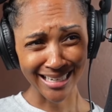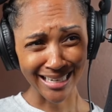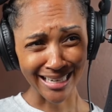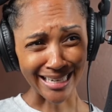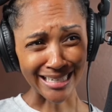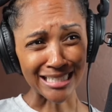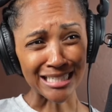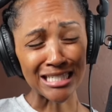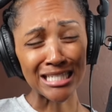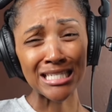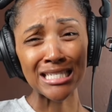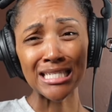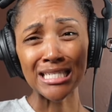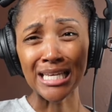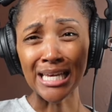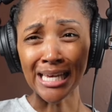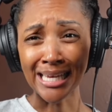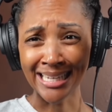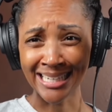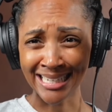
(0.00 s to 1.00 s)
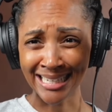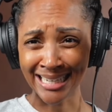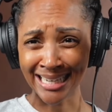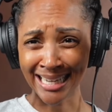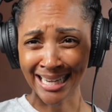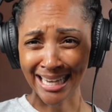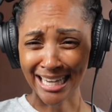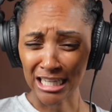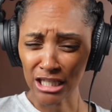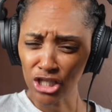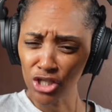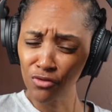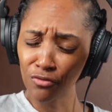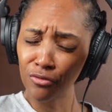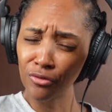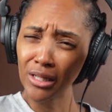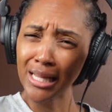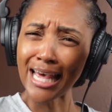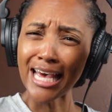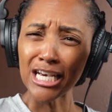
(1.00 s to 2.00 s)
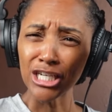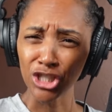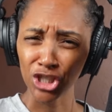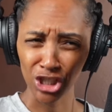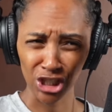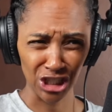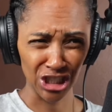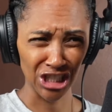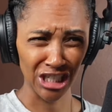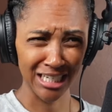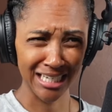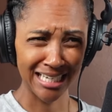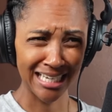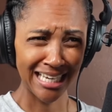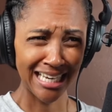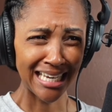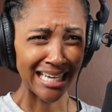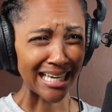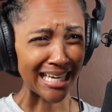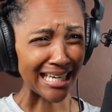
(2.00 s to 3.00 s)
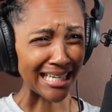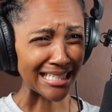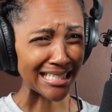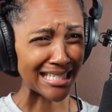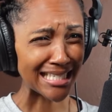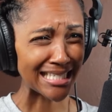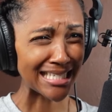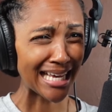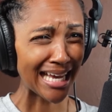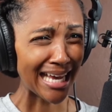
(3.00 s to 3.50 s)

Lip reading: It's sin. It's flesh. It's